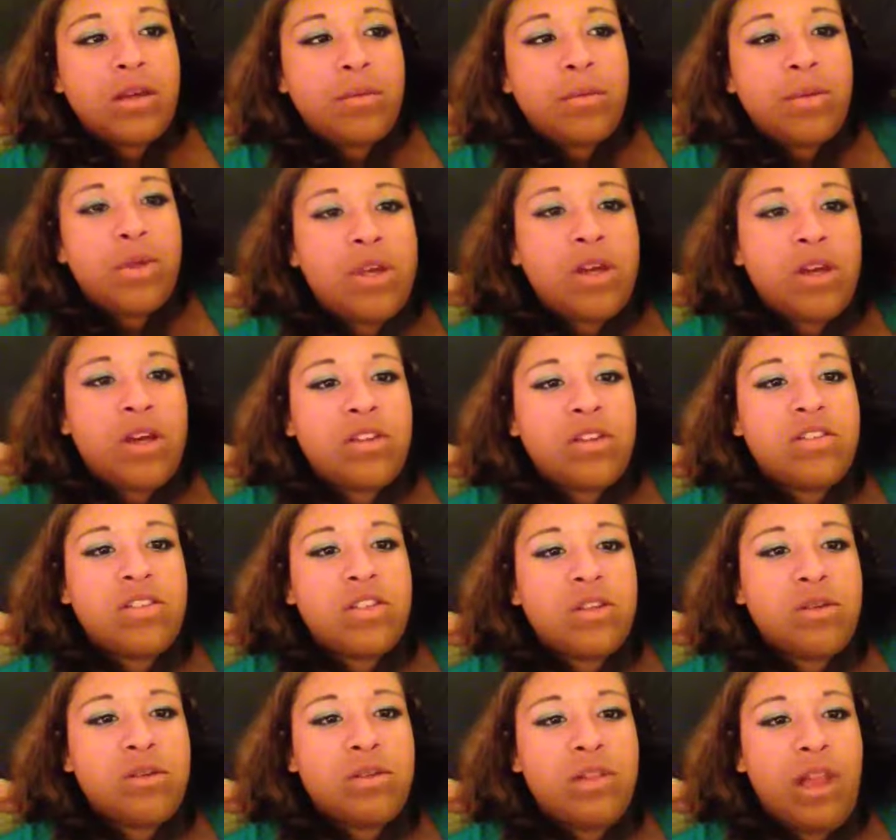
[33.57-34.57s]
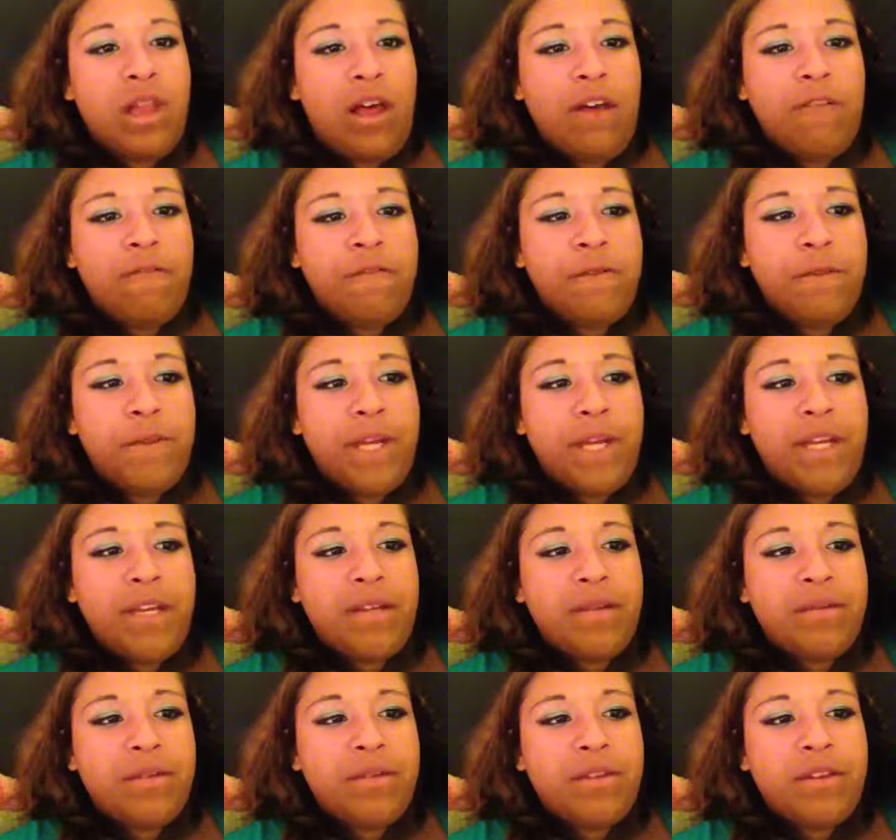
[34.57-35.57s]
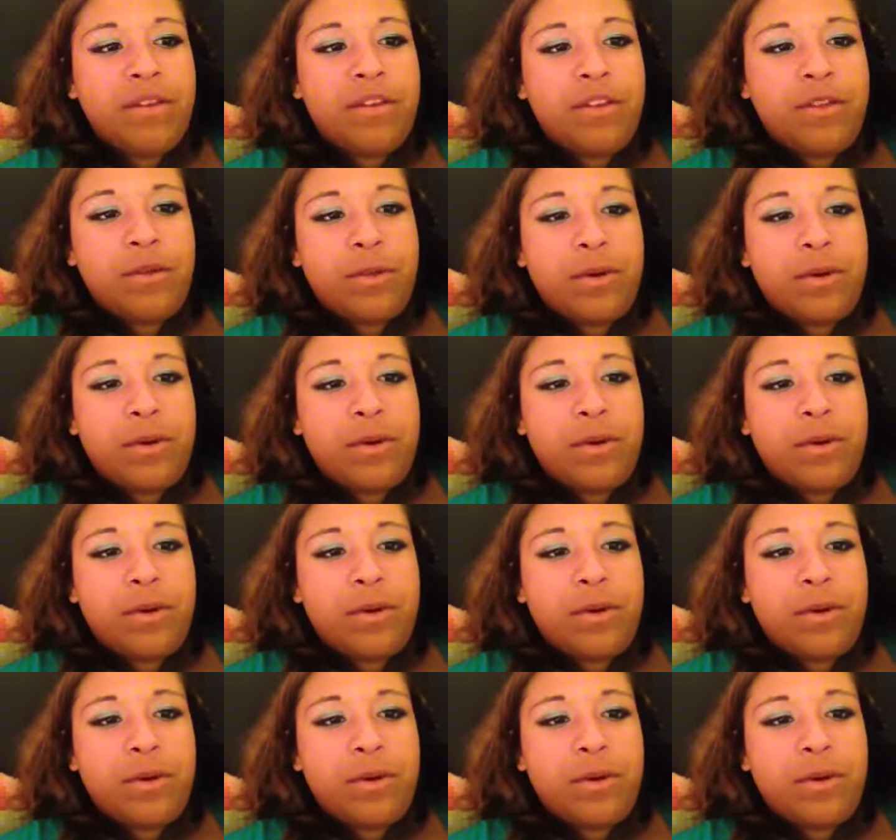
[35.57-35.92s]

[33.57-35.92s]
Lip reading: Because you loved me. The